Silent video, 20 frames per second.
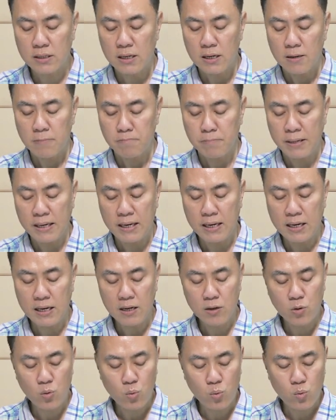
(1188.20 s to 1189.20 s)
be
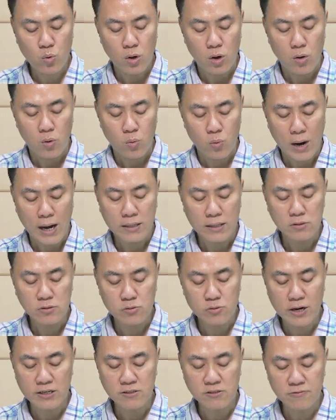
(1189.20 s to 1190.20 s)
quite
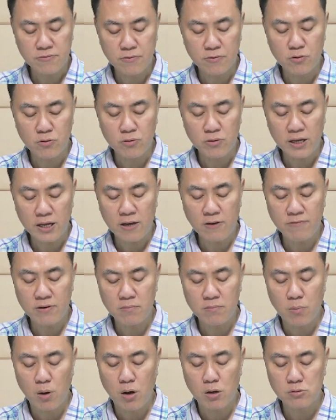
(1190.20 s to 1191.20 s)
stressful, even
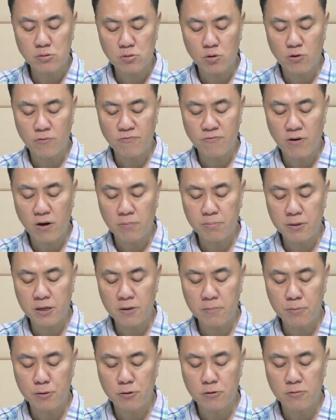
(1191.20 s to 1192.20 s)
more so for
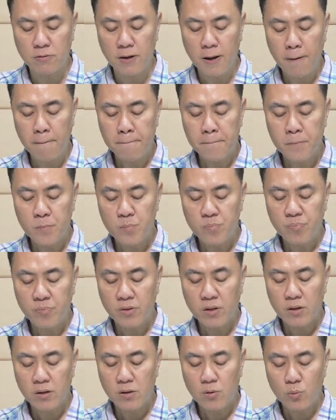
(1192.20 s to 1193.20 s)
people
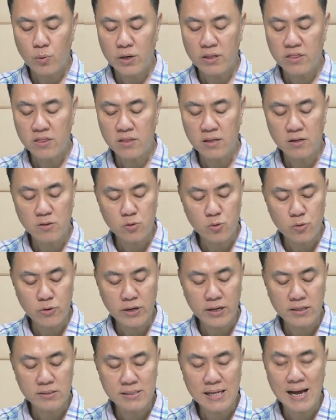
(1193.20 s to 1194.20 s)
with the
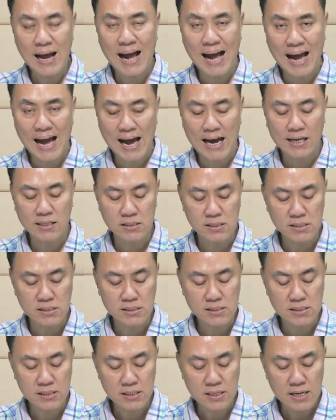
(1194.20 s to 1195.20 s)
three
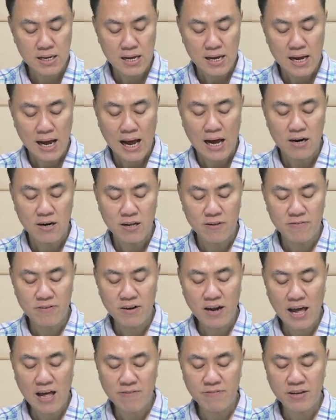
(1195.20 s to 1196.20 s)
heights. However,
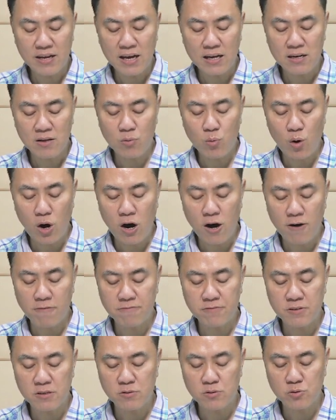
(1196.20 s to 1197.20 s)
having any of
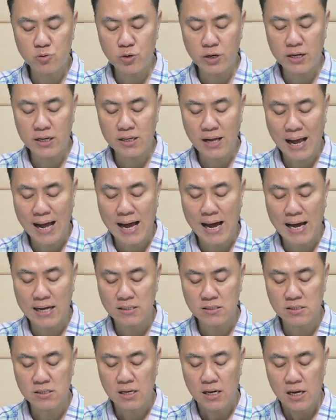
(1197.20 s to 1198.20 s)
the three
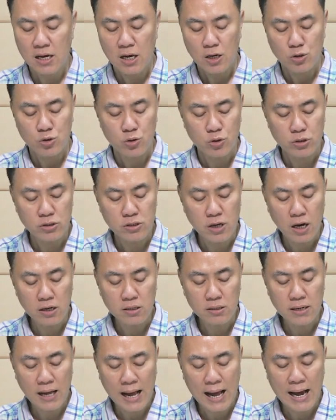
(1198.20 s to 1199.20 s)
heights should not
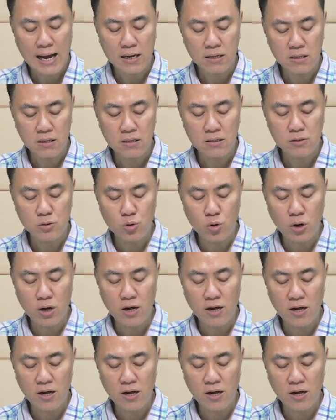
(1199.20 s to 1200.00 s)
hinder you